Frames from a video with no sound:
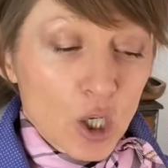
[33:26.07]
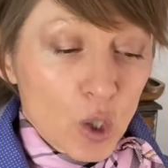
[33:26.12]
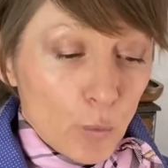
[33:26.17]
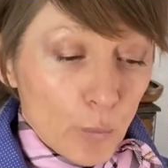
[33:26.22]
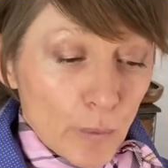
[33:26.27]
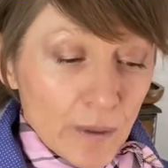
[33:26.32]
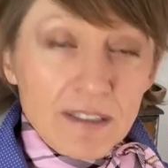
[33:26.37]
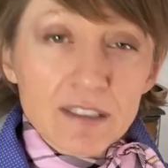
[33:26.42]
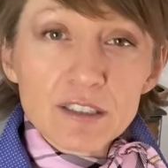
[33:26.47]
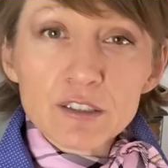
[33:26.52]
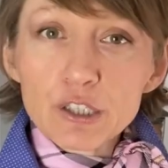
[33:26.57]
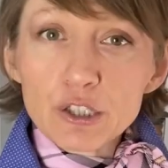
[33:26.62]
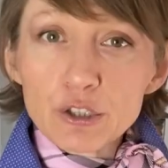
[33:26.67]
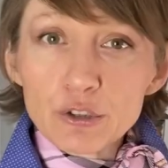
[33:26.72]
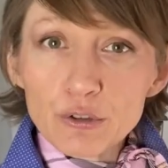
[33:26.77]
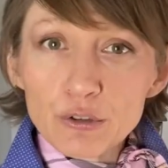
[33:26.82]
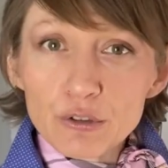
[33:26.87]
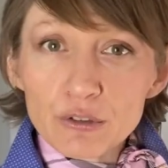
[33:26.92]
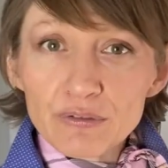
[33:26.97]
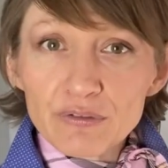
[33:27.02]
Winsor &
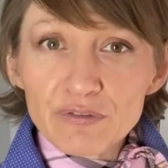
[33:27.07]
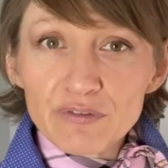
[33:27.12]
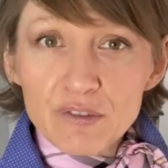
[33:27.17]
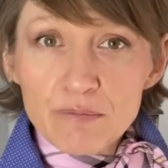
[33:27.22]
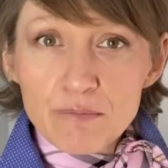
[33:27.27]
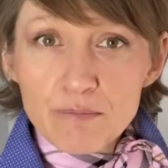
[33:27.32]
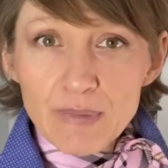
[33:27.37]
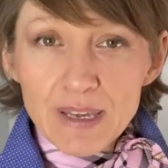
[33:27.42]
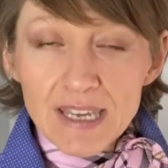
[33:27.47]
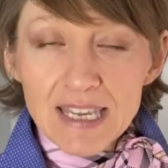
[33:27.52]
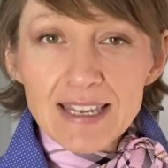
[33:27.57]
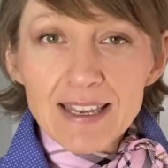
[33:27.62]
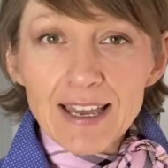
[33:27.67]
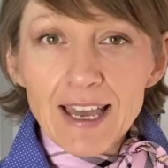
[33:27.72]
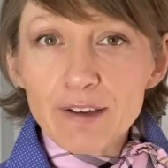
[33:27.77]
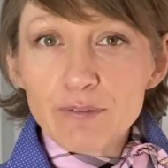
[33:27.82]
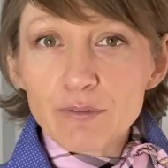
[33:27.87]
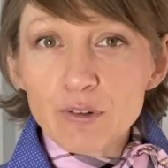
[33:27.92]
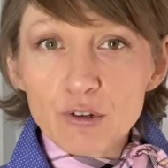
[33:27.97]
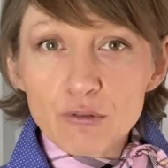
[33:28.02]
Newton for me
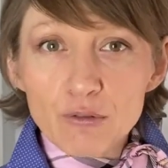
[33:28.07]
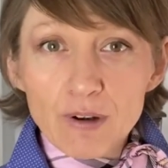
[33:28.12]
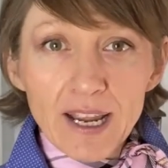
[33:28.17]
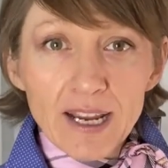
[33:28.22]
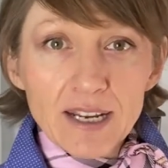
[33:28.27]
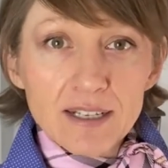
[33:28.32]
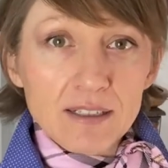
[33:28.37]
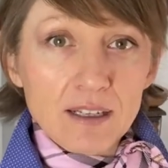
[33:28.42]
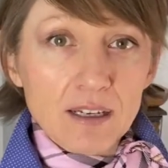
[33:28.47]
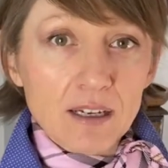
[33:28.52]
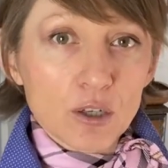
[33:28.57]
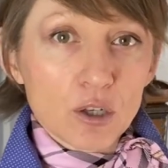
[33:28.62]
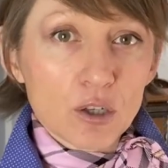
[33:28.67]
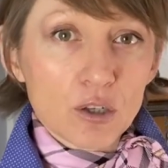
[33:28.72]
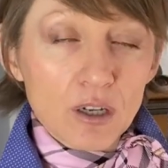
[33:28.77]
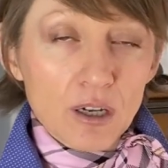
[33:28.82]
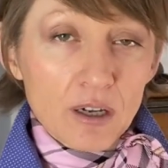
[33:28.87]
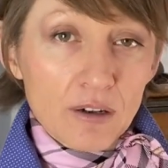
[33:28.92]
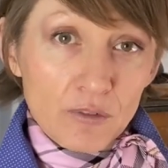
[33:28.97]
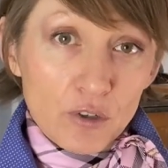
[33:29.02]
have got
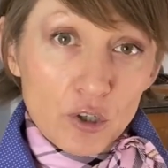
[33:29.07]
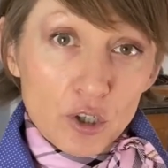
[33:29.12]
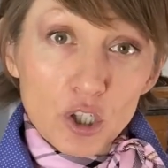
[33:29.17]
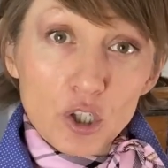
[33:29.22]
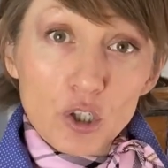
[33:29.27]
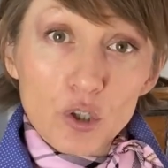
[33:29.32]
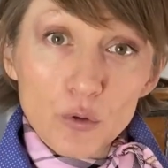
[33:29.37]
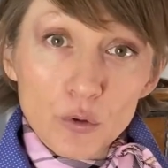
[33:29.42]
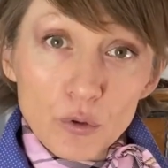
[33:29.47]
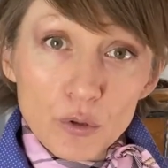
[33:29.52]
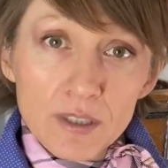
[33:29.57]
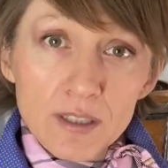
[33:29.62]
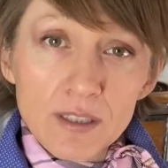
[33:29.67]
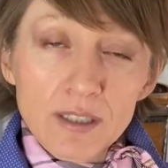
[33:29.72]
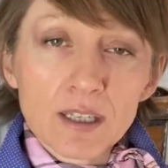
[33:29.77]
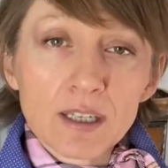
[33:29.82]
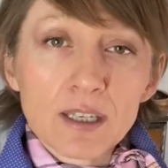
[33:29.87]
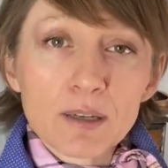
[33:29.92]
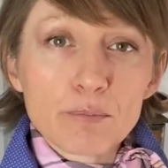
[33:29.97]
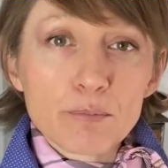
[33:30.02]
a good
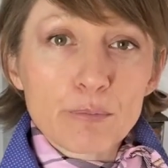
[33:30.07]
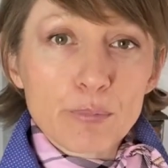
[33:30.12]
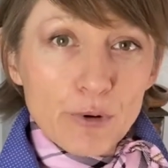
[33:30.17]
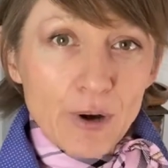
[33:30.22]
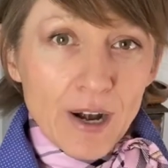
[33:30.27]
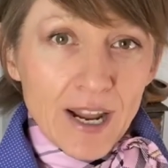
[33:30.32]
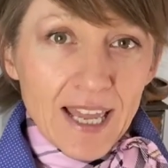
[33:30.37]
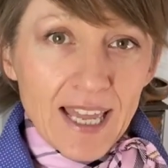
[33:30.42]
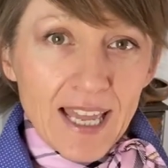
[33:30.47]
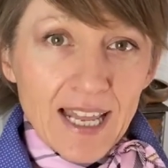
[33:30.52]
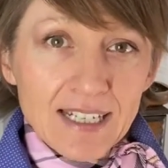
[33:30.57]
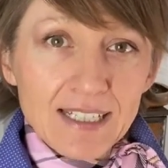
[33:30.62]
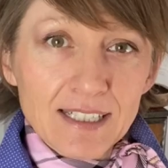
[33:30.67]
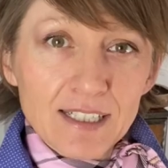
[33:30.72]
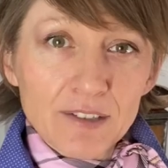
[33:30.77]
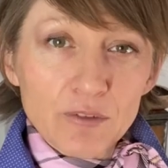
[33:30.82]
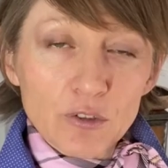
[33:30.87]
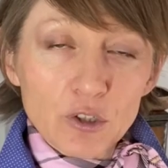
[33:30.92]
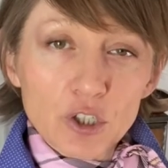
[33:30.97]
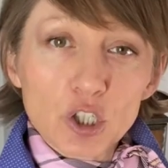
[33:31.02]
brand and
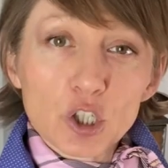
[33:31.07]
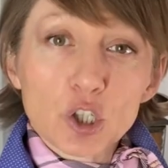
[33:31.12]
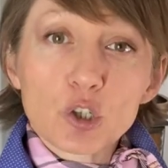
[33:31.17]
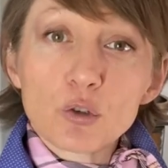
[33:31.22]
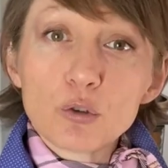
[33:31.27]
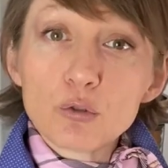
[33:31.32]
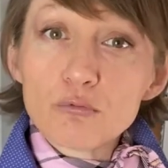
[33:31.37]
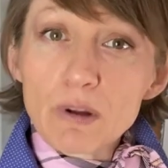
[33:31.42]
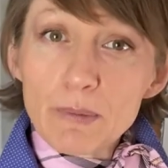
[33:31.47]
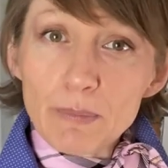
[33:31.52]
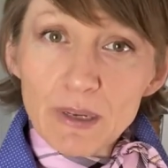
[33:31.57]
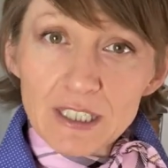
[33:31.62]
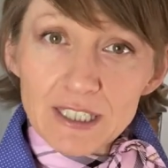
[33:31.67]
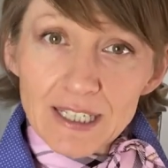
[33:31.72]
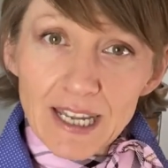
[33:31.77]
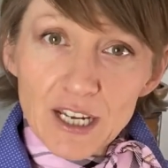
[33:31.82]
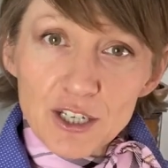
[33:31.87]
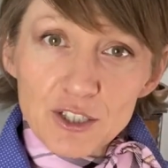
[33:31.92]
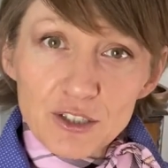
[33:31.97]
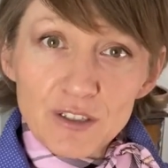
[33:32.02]
I've got a good
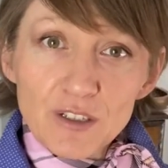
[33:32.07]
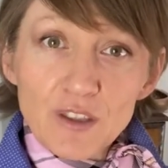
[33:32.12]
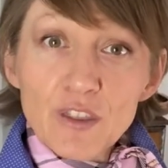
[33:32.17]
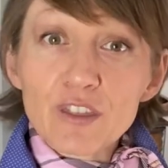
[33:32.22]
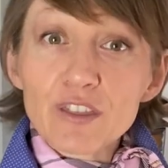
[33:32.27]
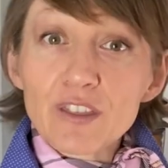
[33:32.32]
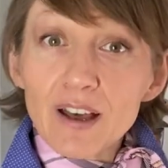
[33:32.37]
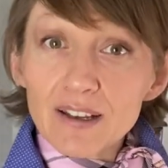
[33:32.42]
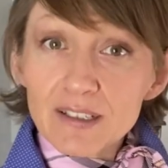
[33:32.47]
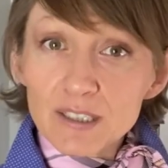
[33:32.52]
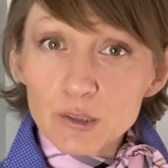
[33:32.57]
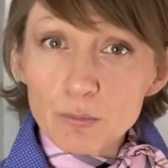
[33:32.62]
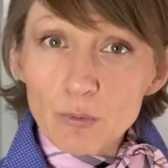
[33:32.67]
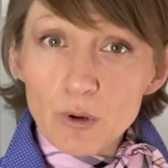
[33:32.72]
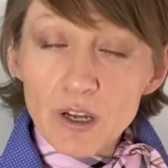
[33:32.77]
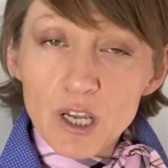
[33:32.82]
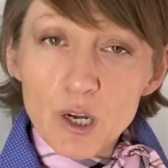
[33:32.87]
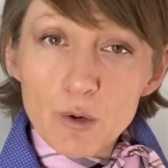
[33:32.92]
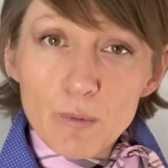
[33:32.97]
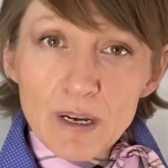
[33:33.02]
reputation, thus
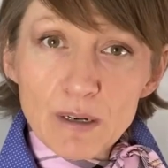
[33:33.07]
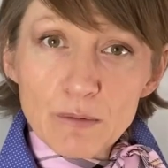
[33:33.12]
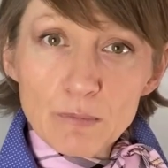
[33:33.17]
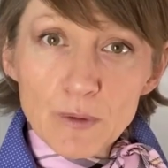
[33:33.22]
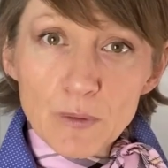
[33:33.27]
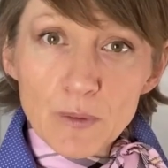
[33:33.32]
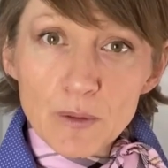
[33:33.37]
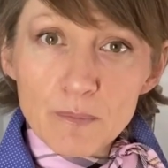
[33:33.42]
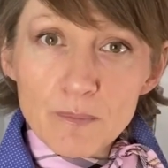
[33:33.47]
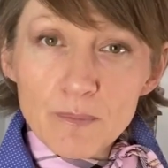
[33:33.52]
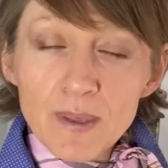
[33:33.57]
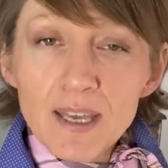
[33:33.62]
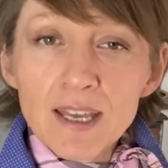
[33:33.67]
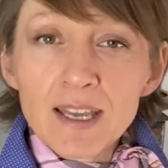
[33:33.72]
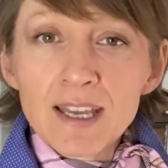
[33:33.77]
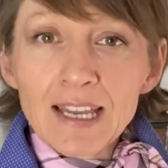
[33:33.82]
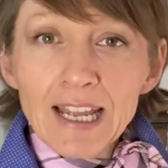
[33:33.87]
why I went with them.